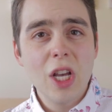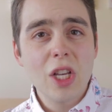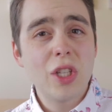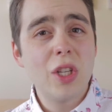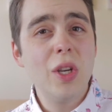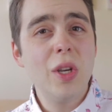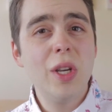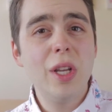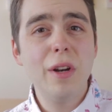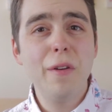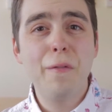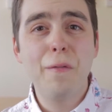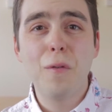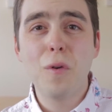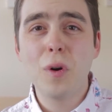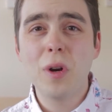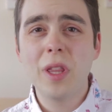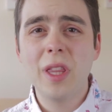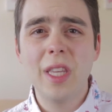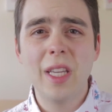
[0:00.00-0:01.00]
so you can
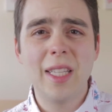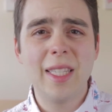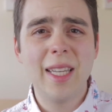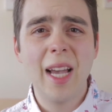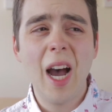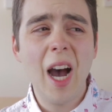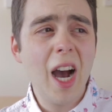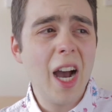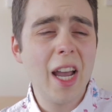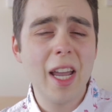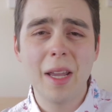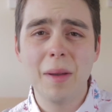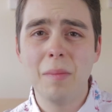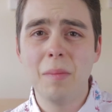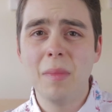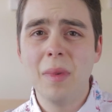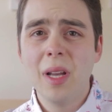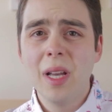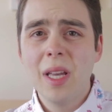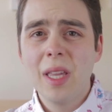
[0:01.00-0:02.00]
afford the
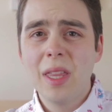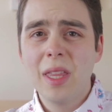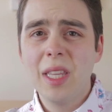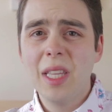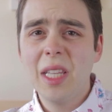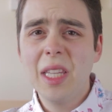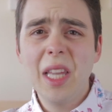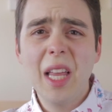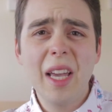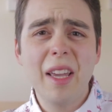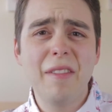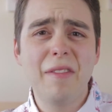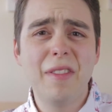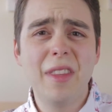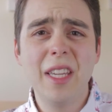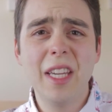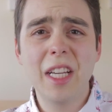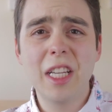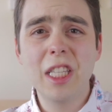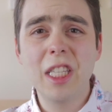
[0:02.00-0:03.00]
time, the life,
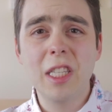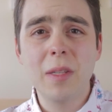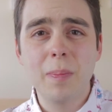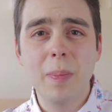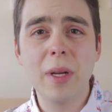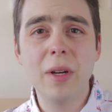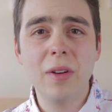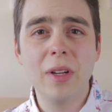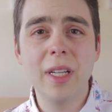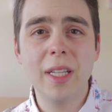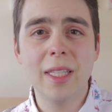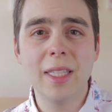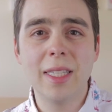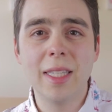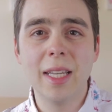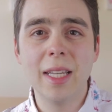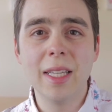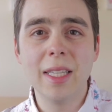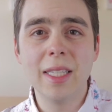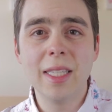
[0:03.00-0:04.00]
the
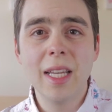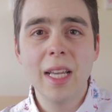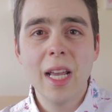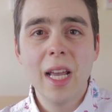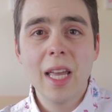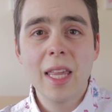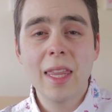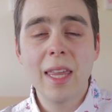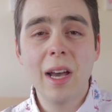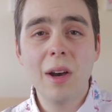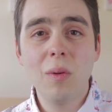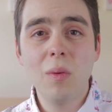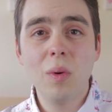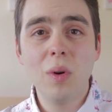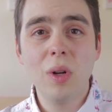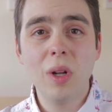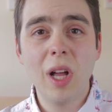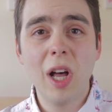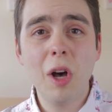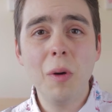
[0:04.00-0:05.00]
experiences that
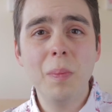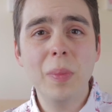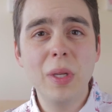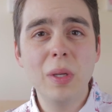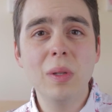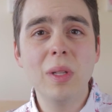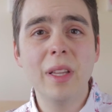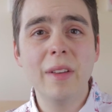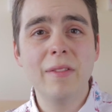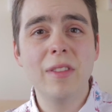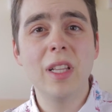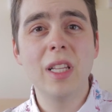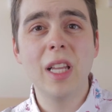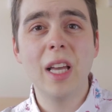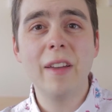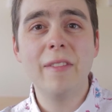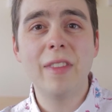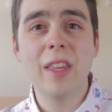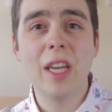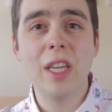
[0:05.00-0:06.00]
will help you live the
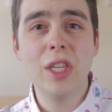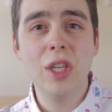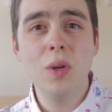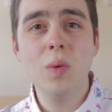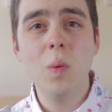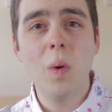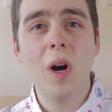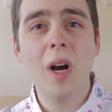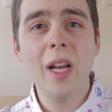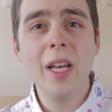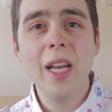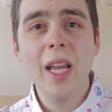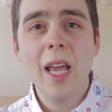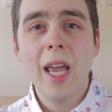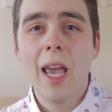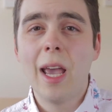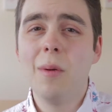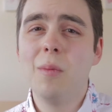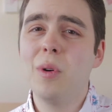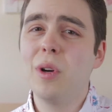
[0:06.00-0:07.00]
life that you want
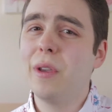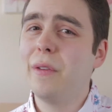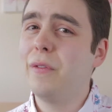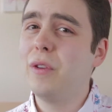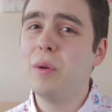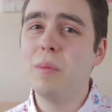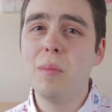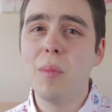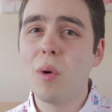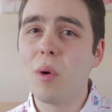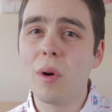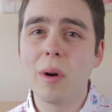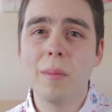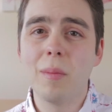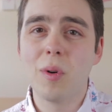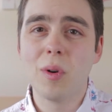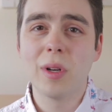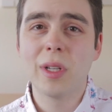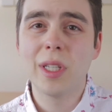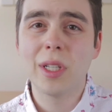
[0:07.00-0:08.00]
and will give you more and
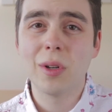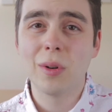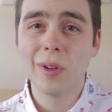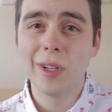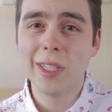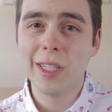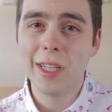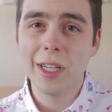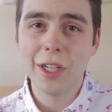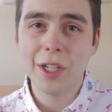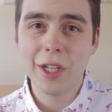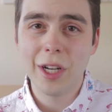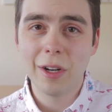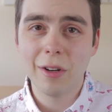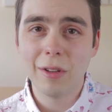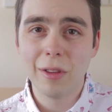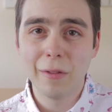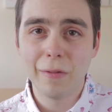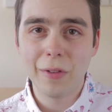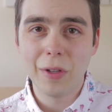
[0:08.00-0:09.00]
more stories to share
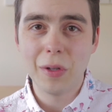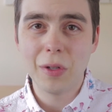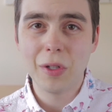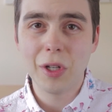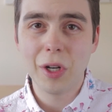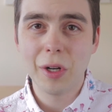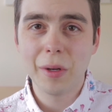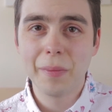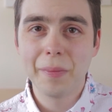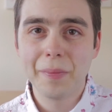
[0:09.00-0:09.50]
in the future.